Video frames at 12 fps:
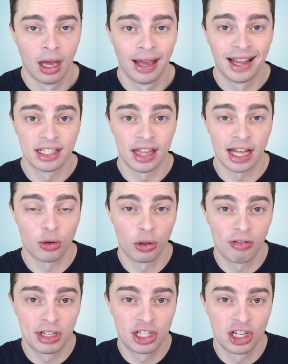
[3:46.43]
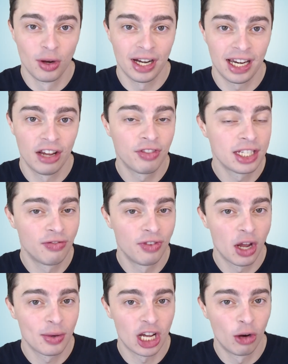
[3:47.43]
So that's all there is to it. If this video
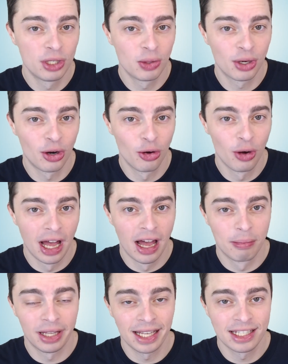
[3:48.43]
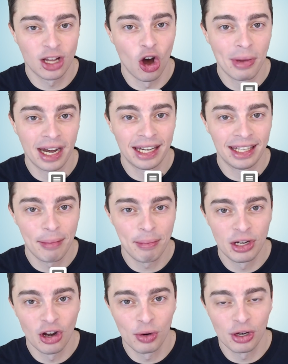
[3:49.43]
has helped you at all, please comment and let me
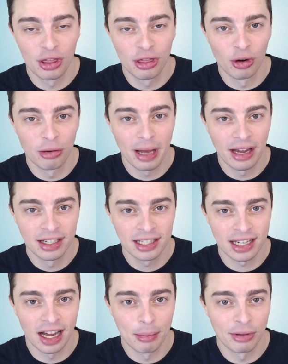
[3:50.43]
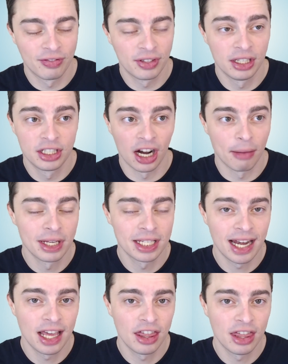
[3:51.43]
know what you thought about it. Did I miss
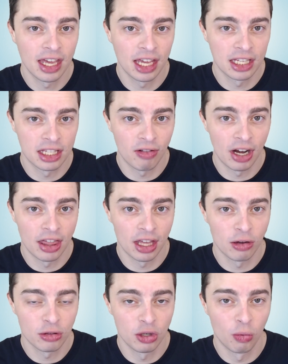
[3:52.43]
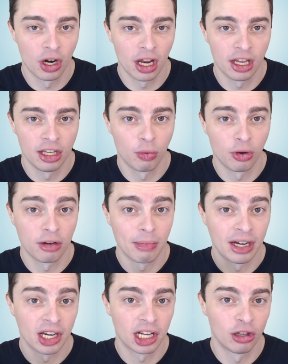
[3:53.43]
anything? Is there anything else you wanted me to
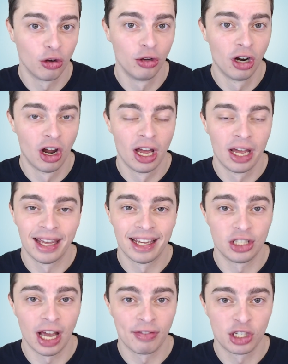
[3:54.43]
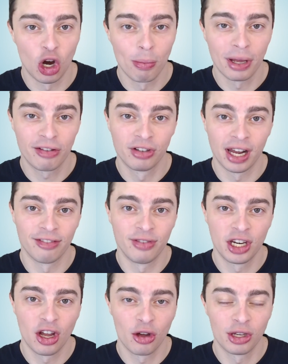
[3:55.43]
include? Do you have a topic for another
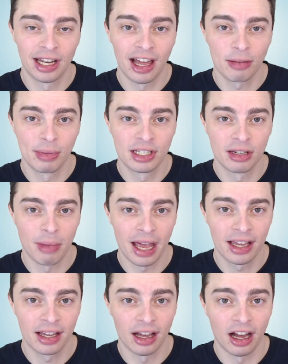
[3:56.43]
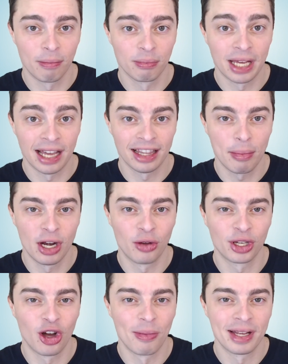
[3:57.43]
video you'd like me to make? Let me know in the
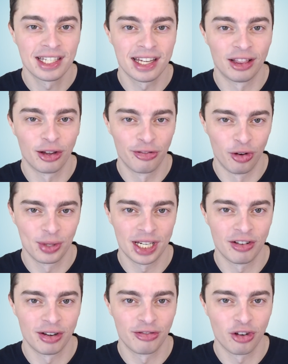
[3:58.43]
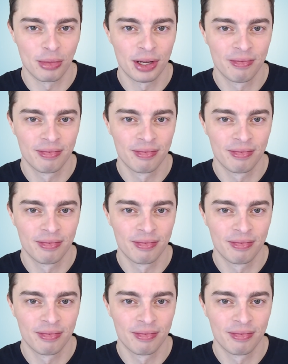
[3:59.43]
comments. I look forward to hearing from you.